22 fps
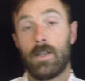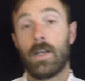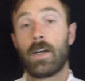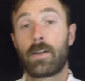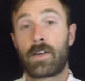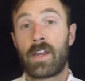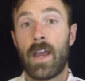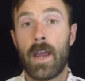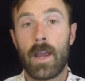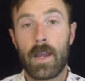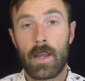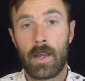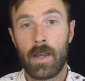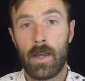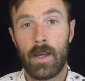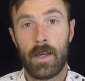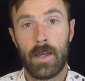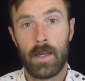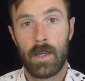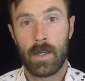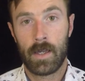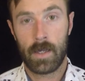Okay.
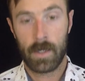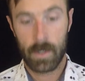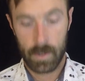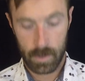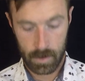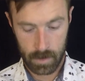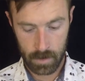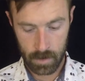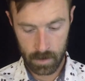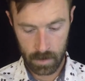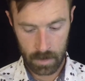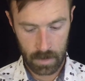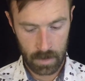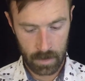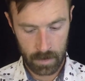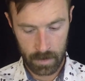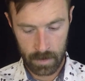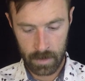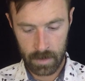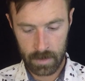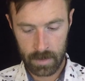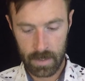
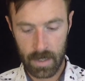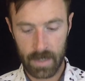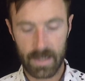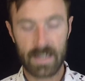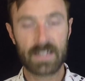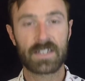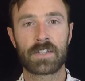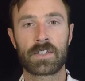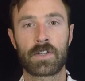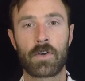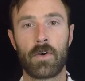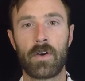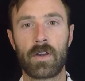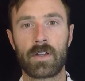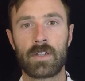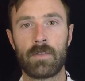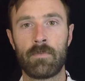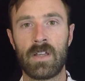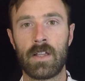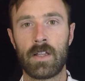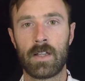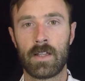Now this is going
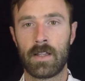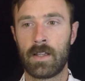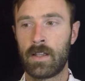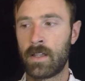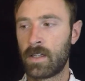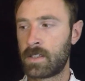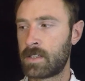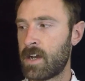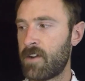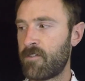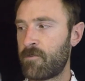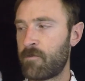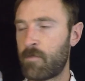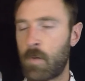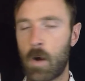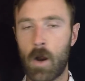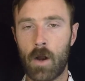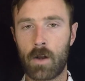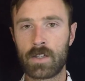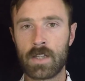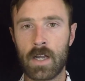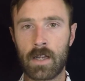to be the tough
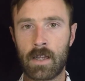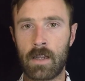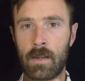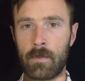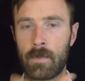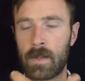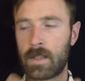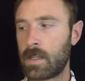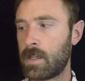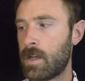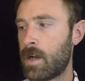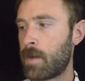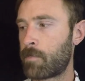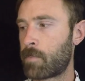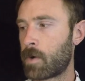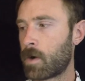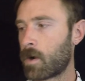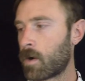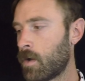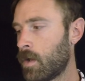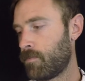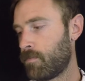part, talking about the
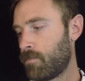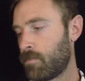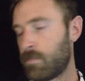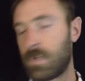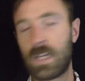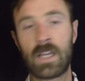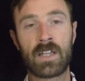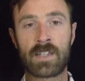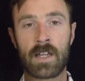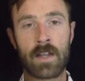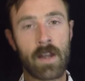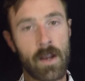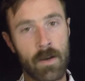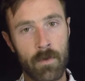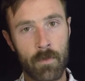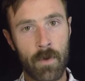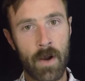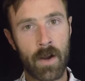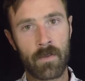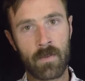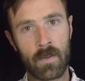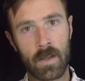upper, because I didn't
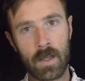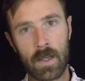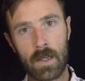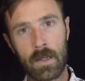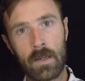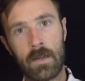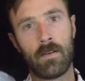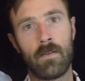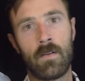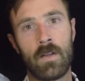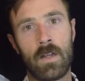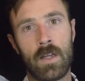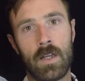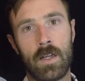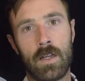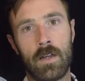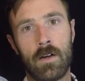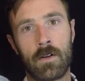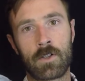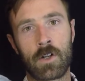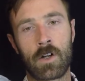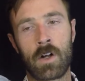wear the
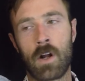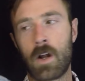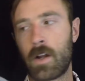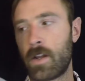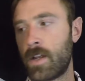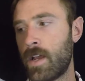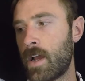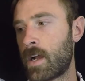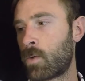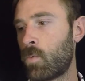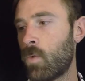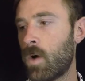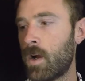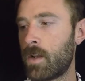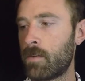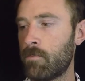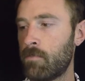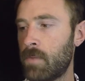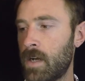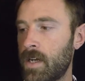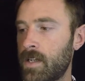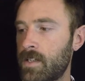Ultra Cardiac
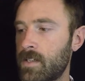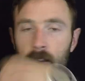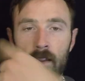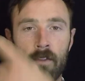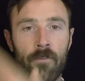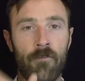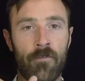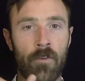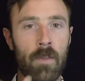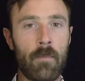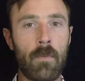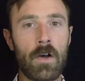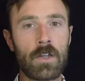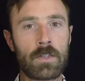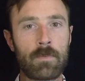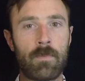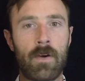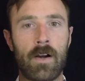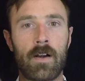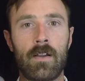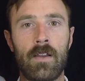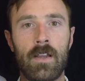one, but for the
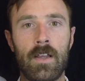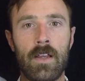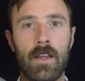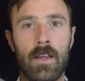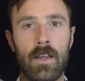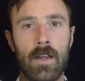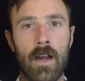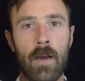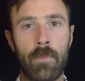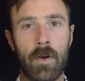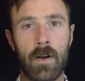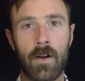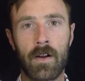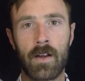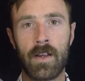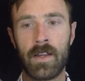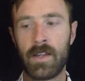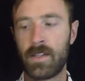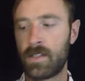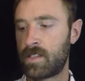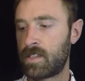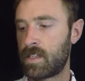most part the upper
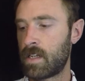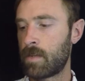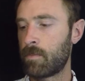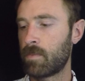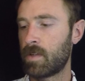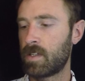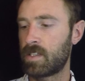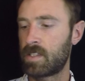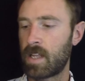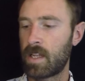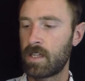is seamless.